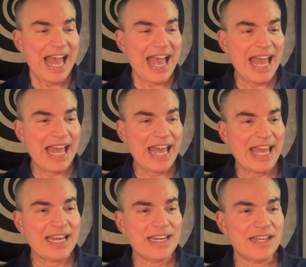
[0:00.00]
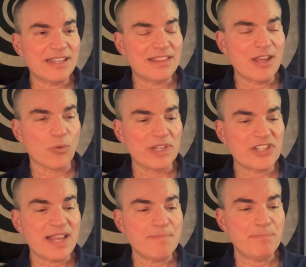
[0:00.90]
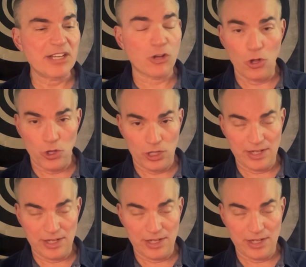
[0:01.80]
And there was a big hall.